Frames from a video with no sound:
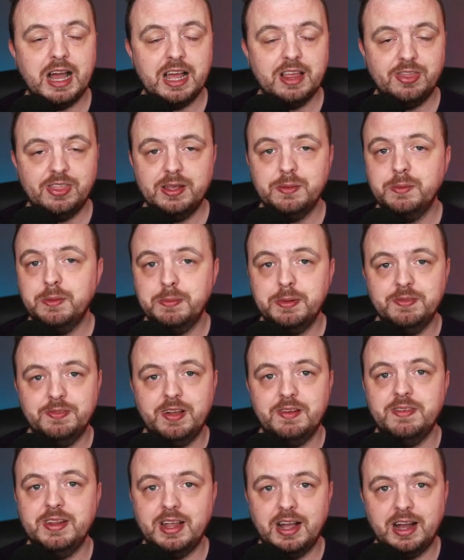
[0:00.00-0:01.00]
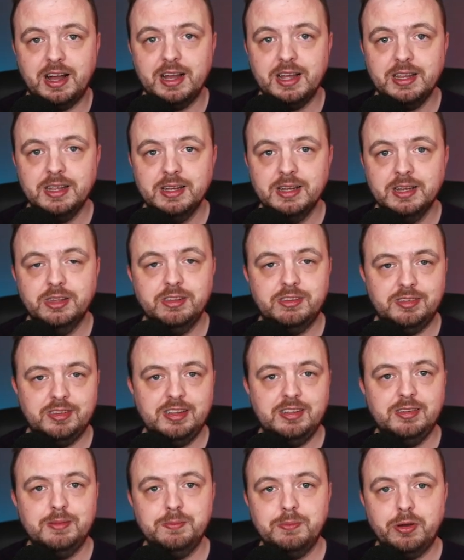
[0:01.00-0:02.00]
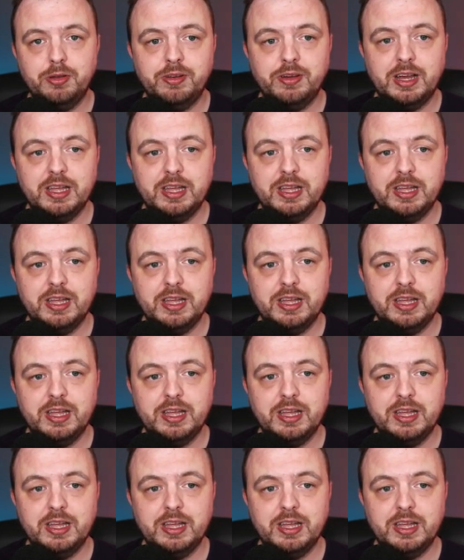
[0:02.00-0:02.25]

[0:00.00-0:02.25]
I think, will be very high. The season model,